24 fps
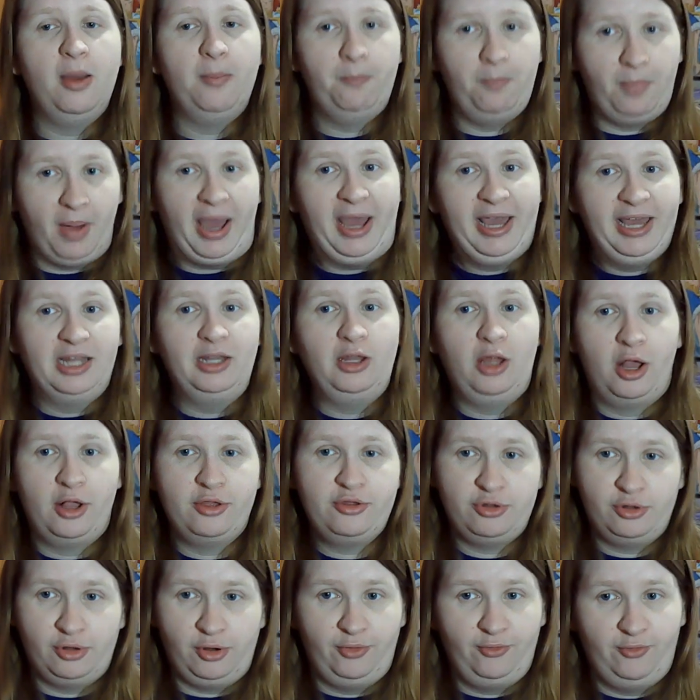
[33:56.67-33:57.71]

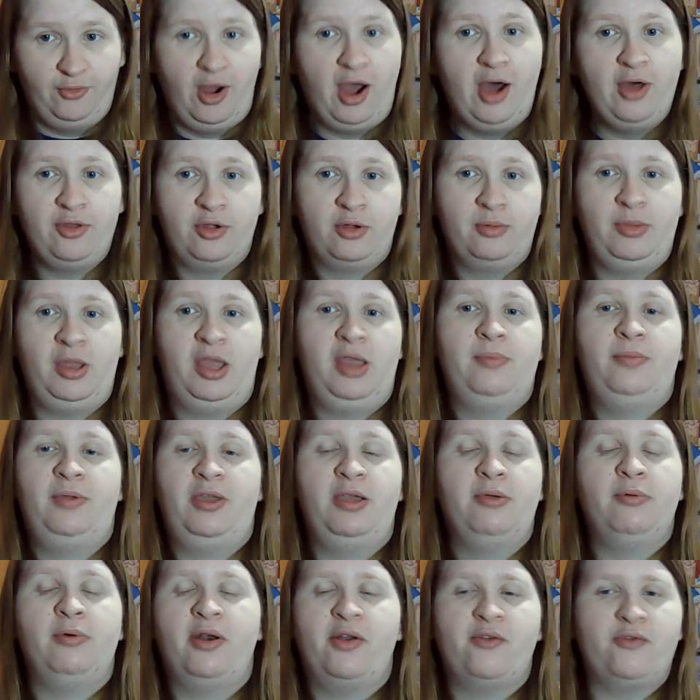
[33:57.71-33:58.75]
biological father may
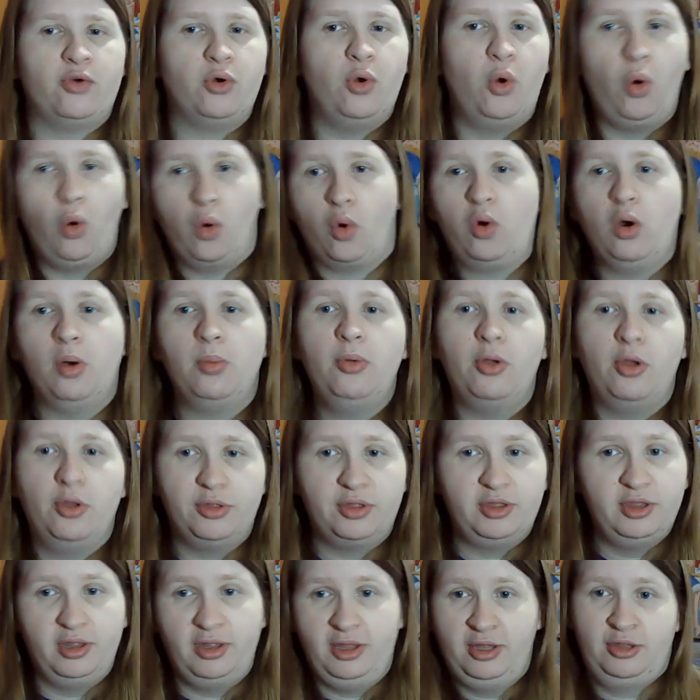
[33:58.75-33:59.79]
be, whatever horrible
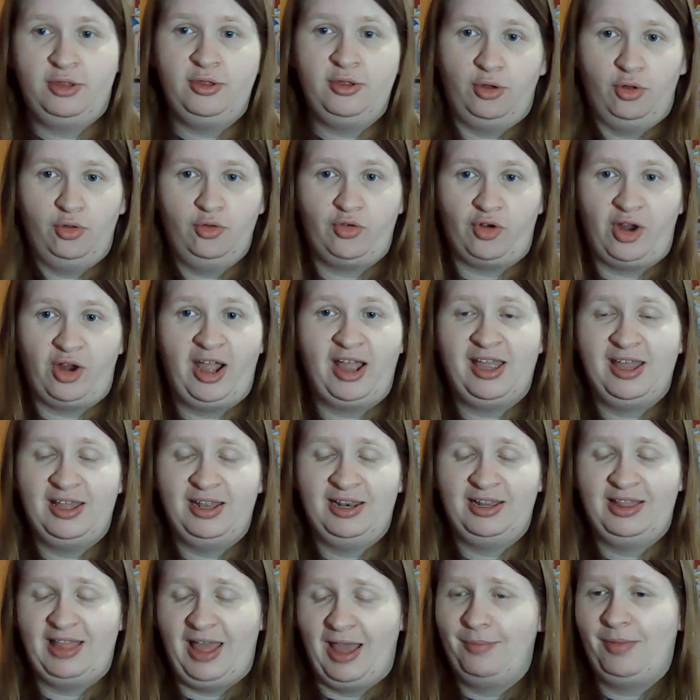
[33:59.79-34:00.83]
celestial
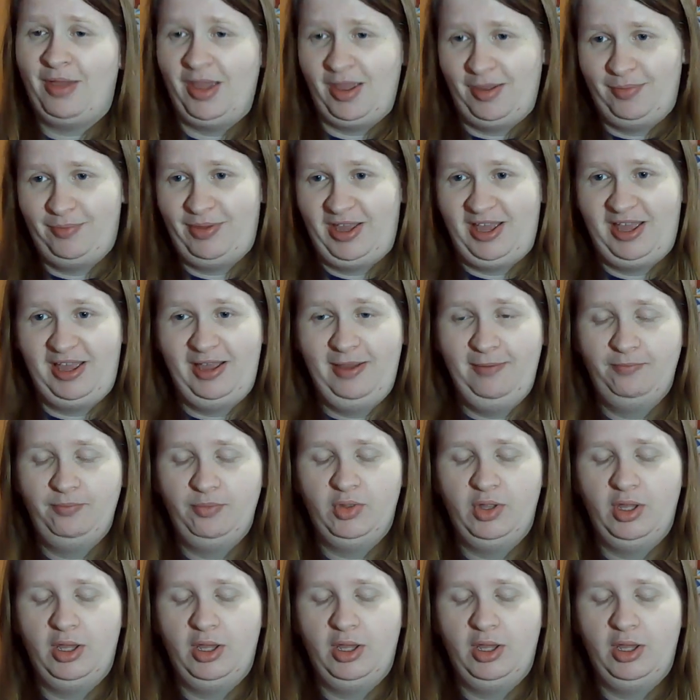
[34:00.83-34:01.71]
dragon that may be.